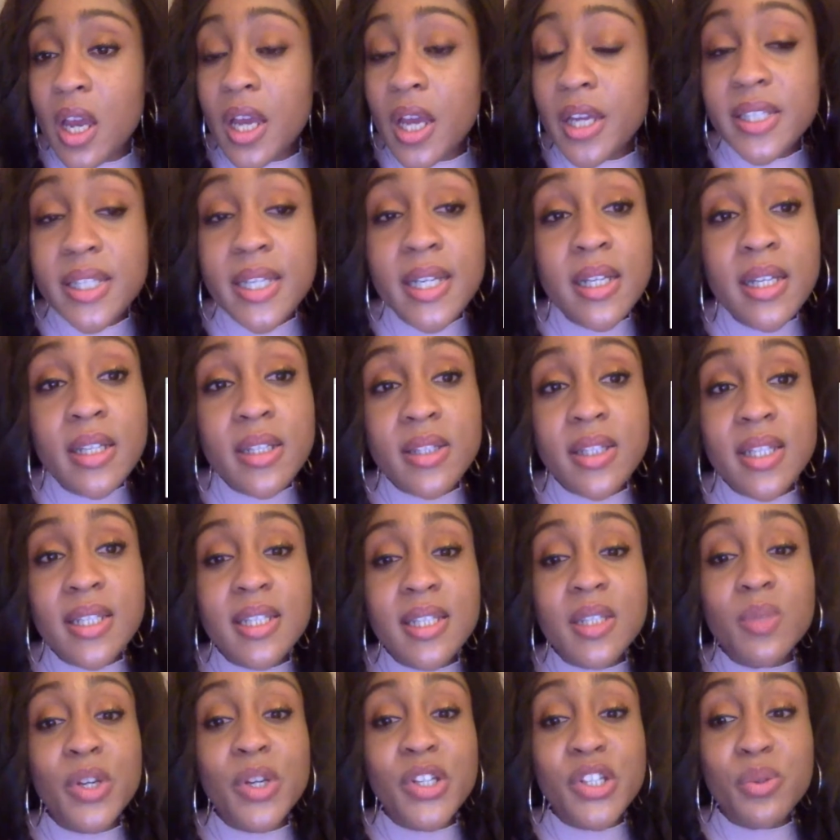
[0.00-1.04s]
See, this
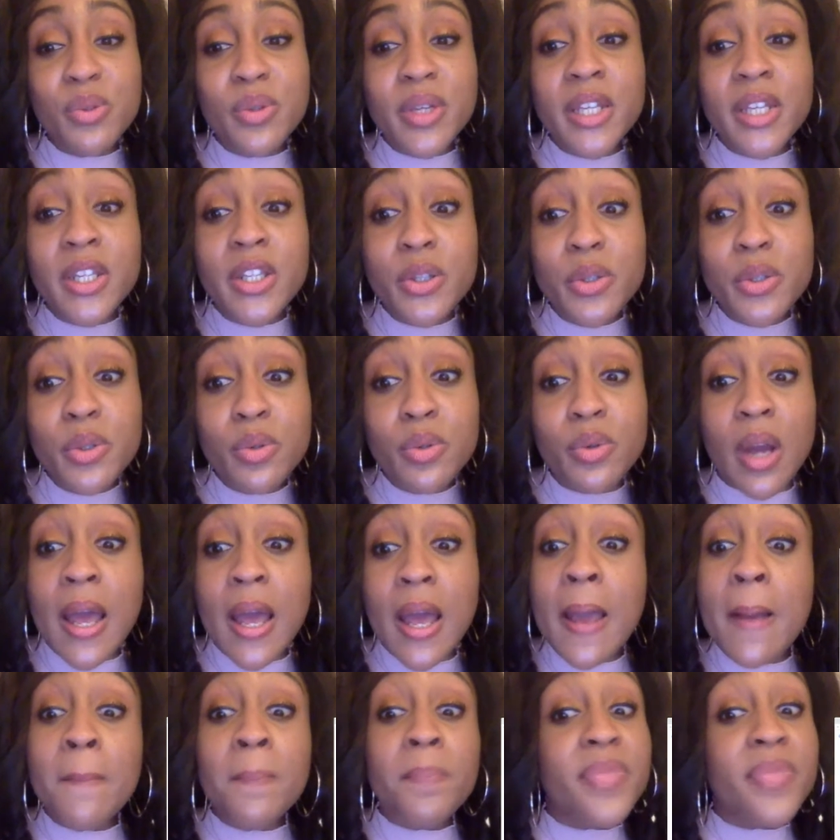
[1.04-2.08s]
is what you can do.
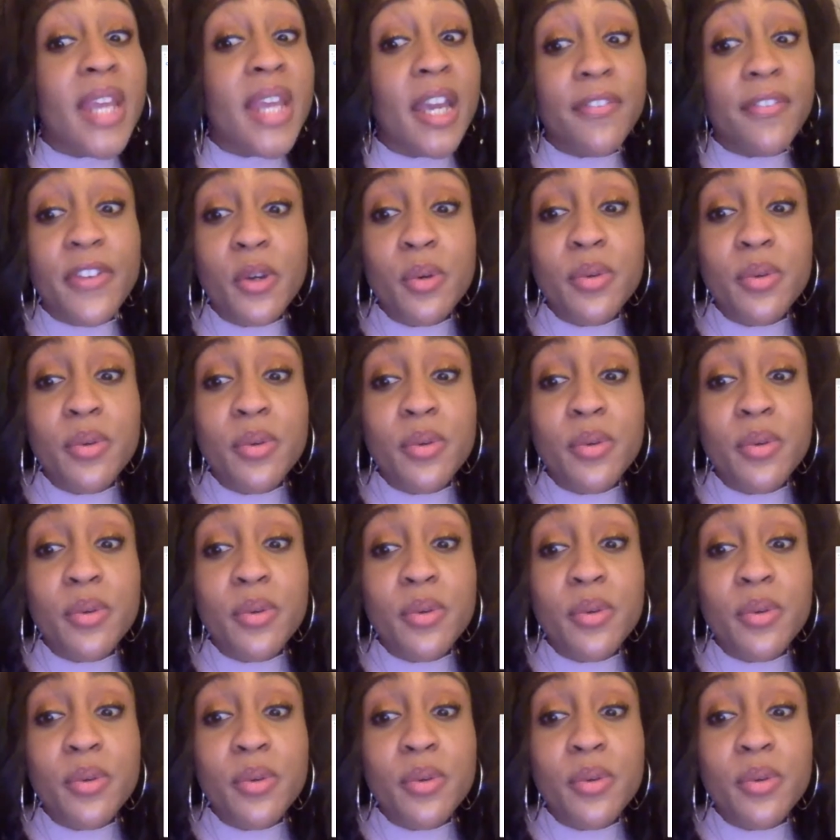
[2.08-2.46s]
If